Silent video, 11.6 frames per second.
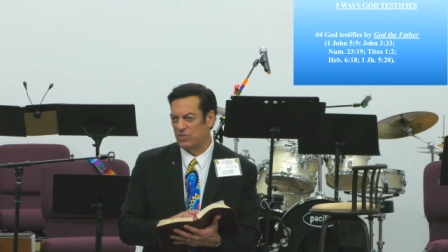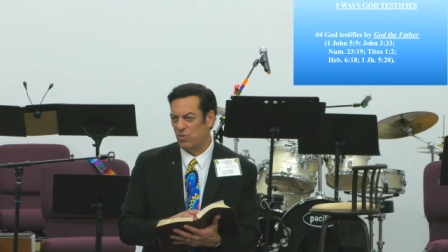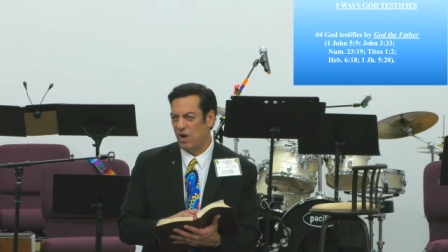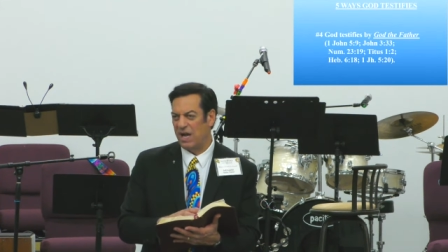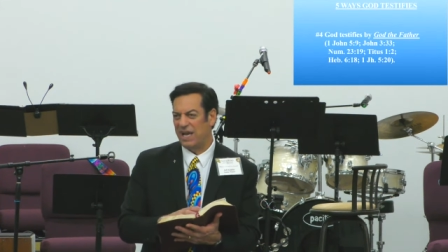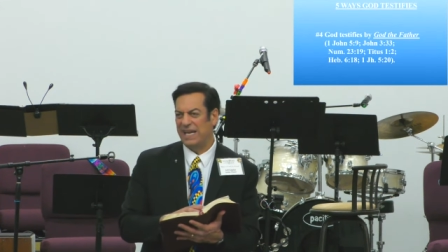
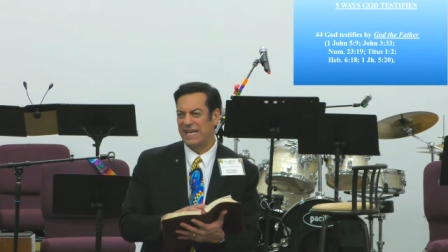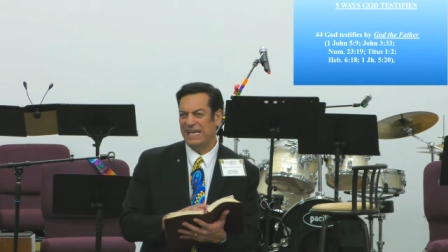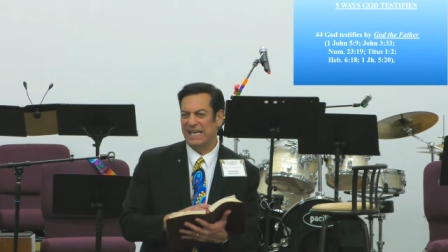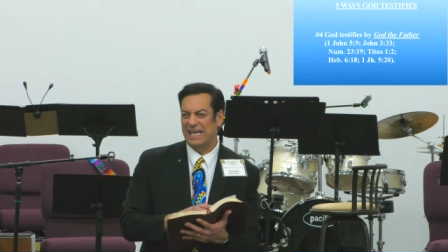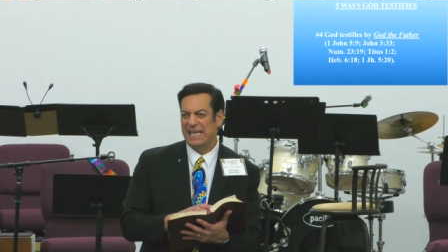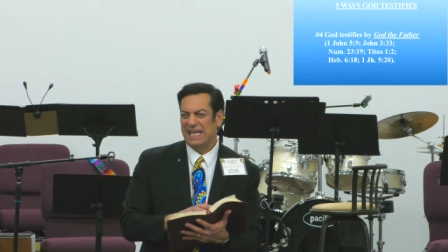Why
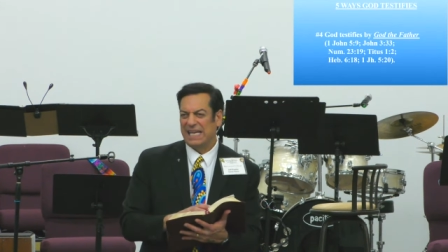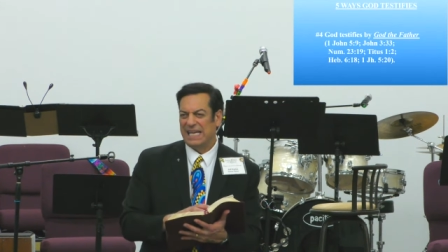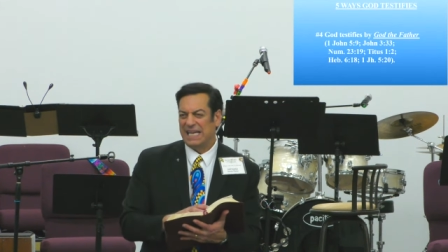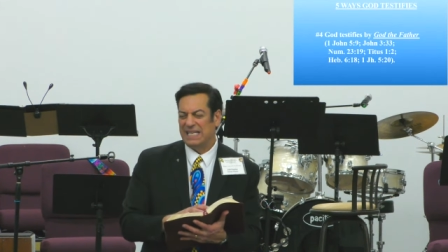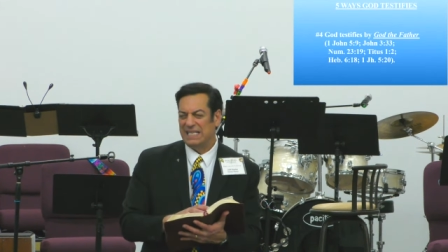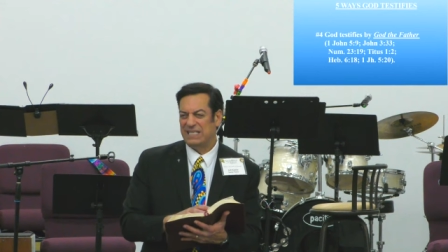
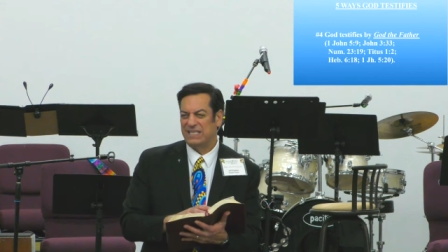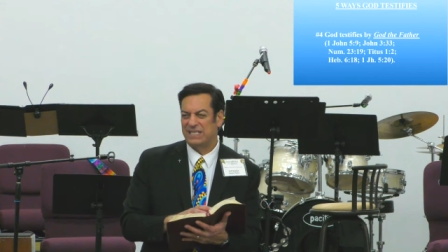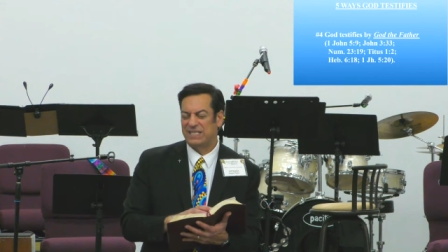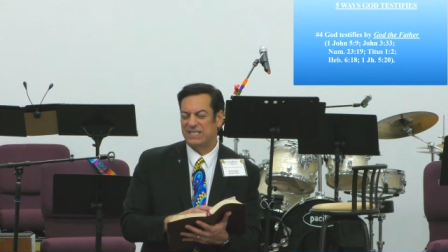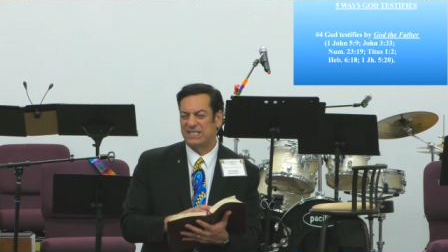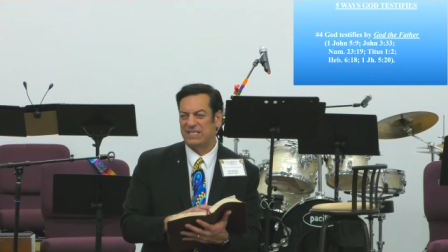
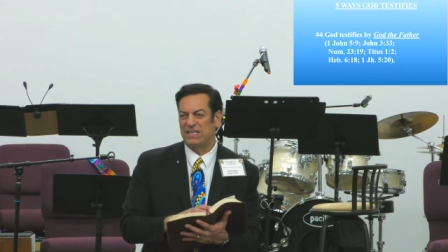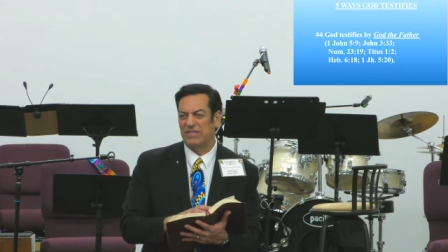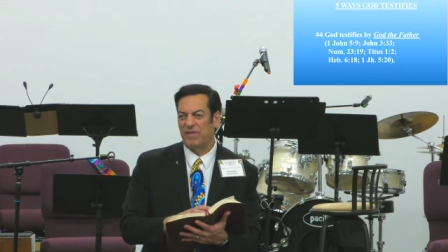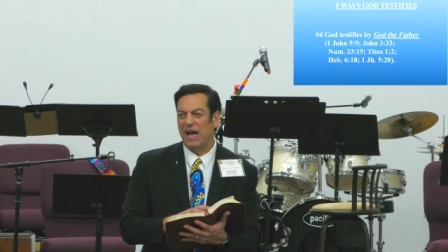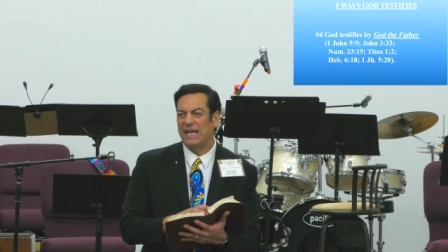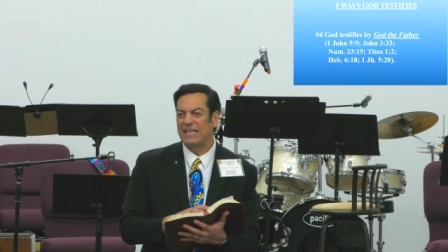is
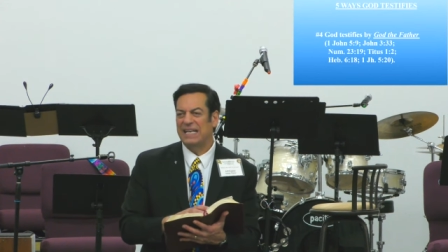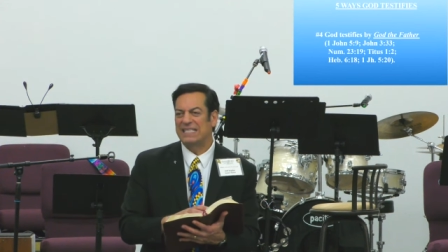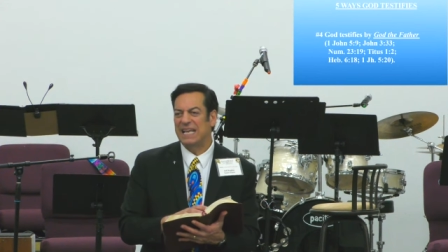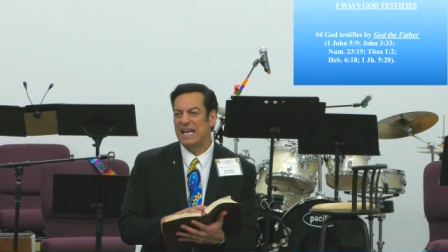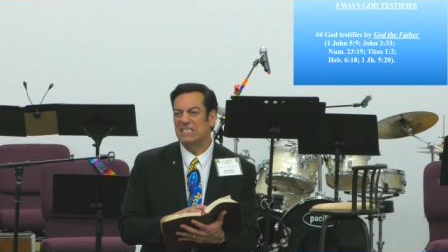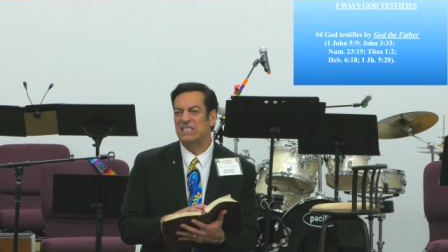divine
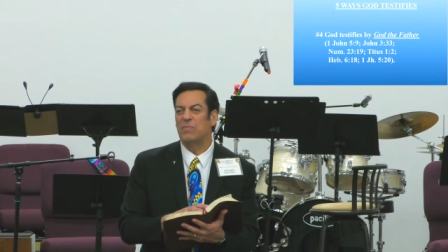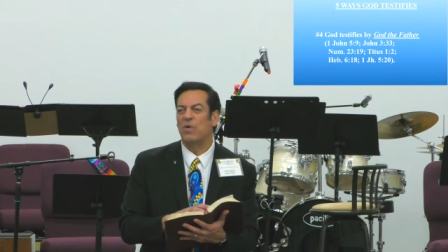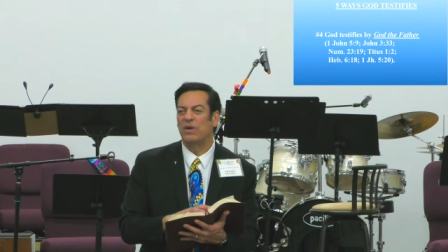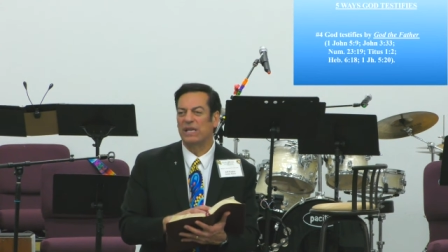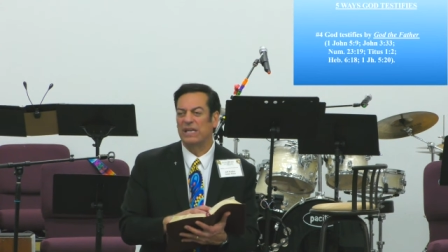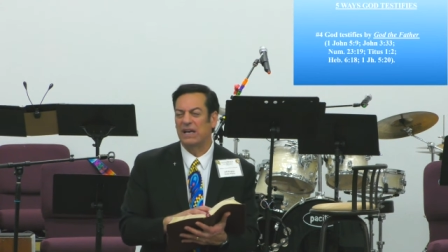
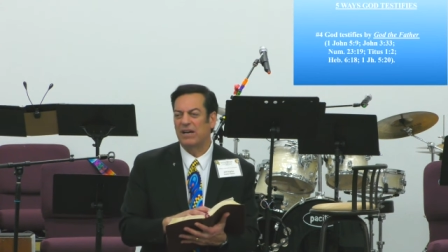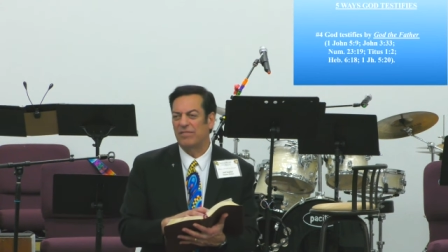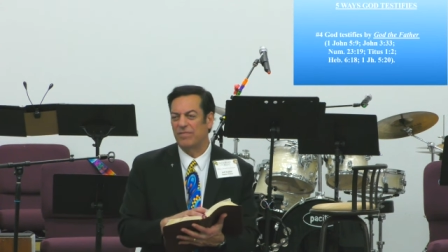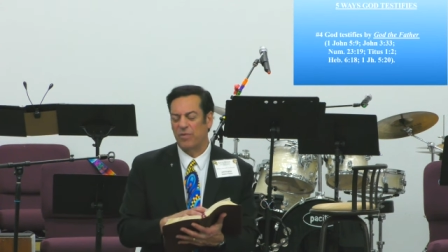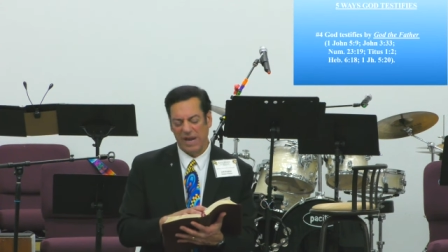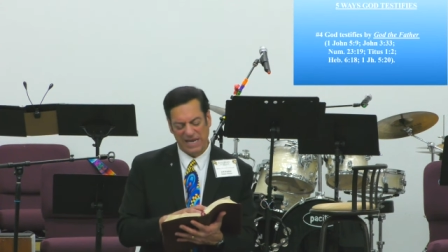testimony
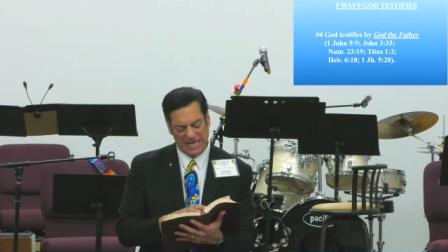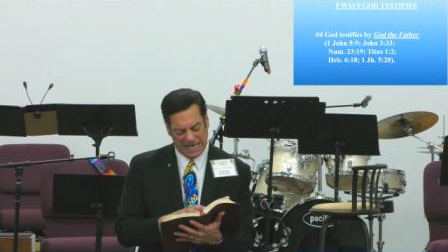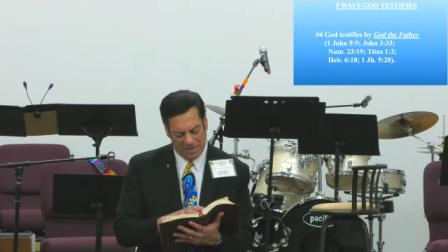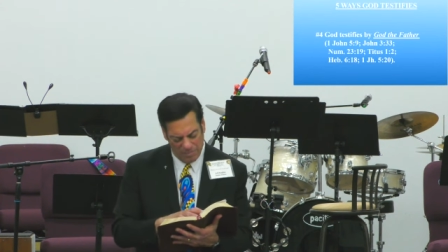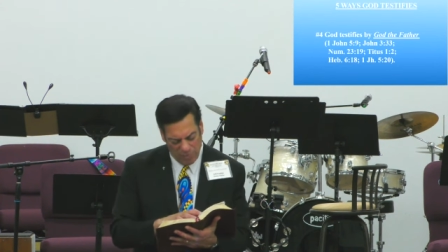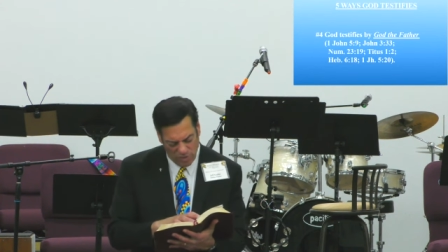of great
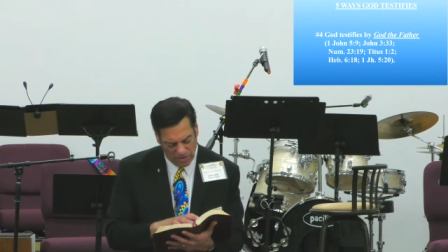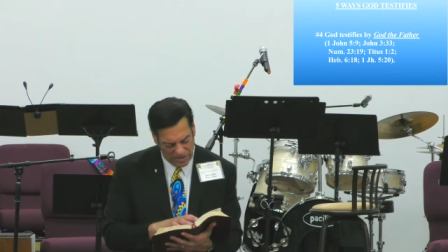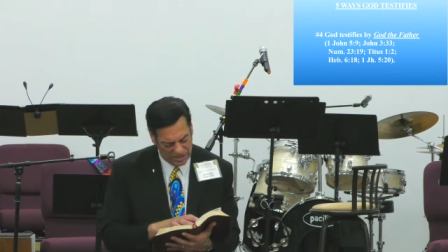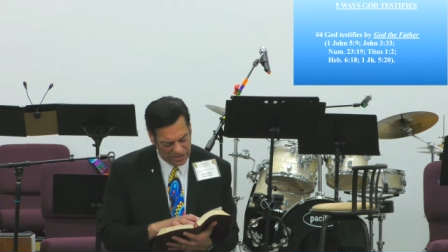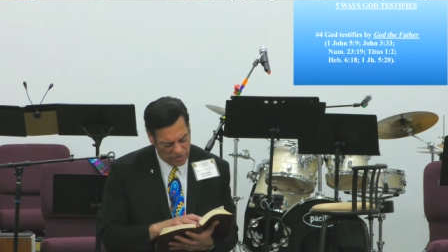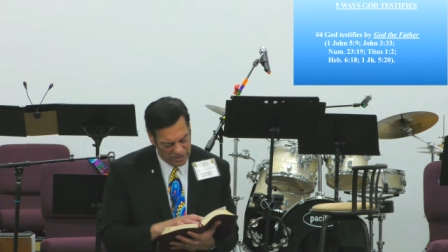
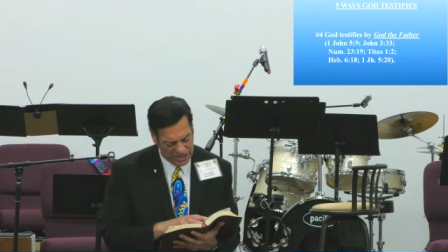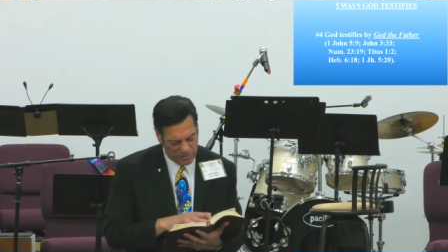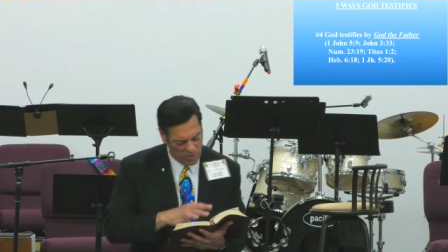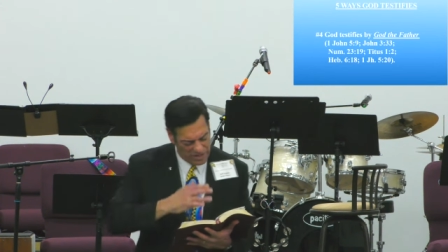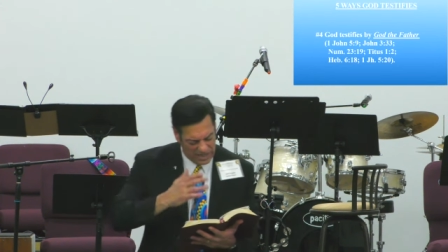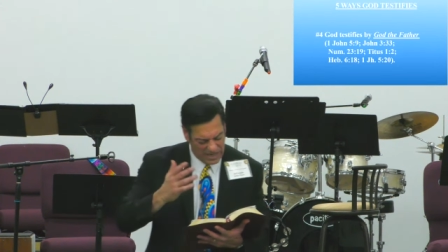import to us
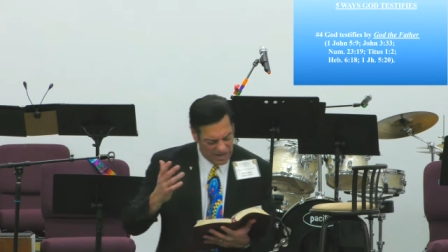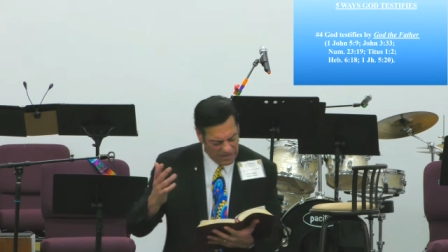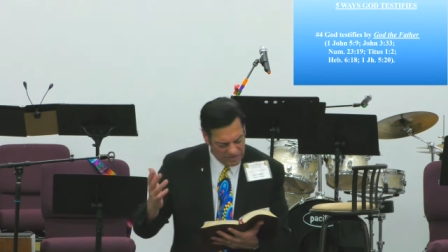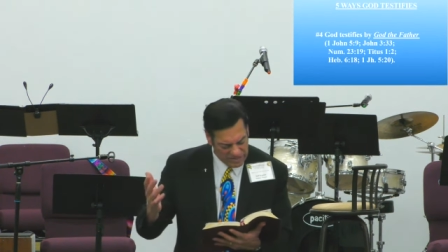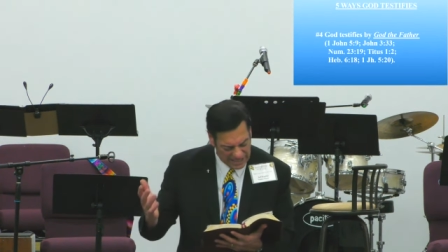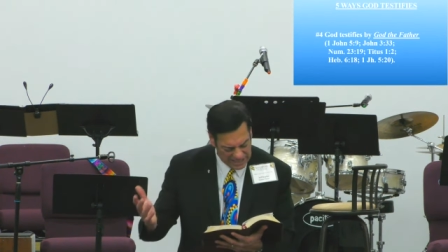more than
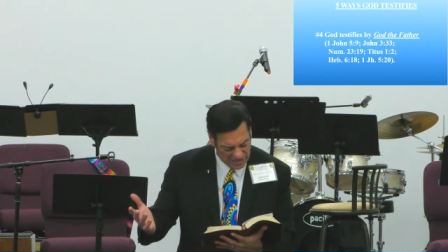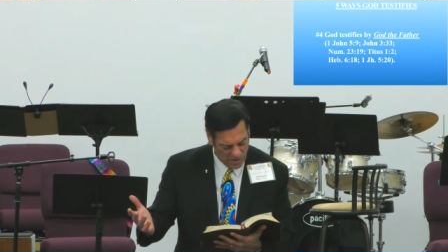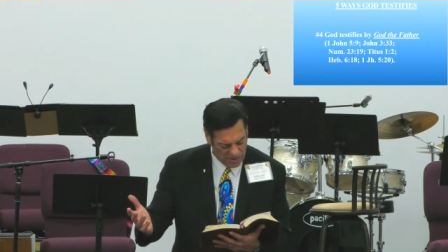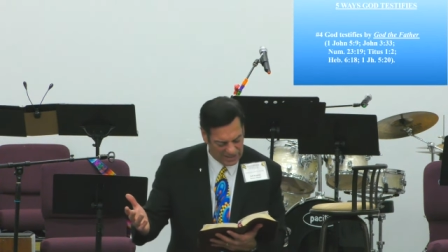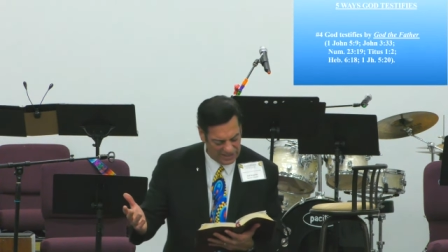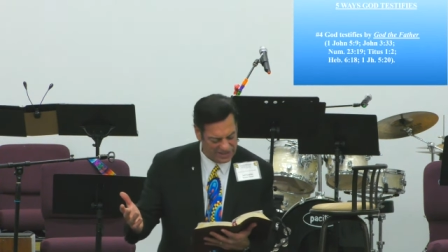other
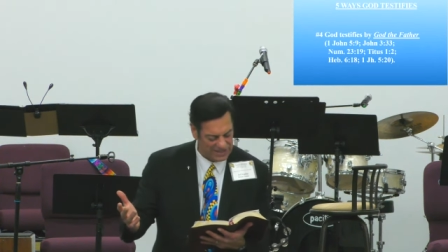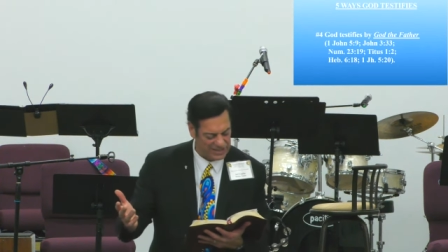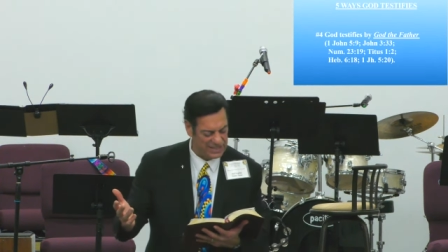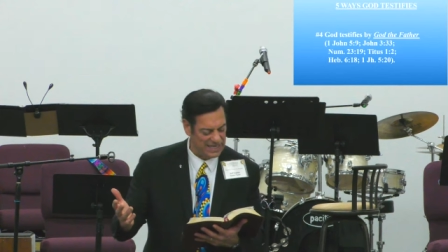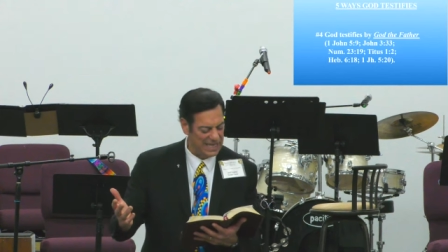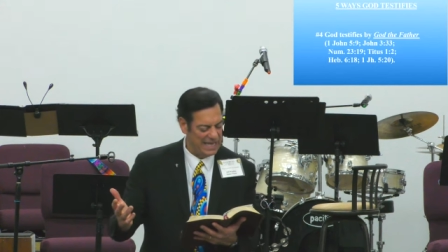testimonies?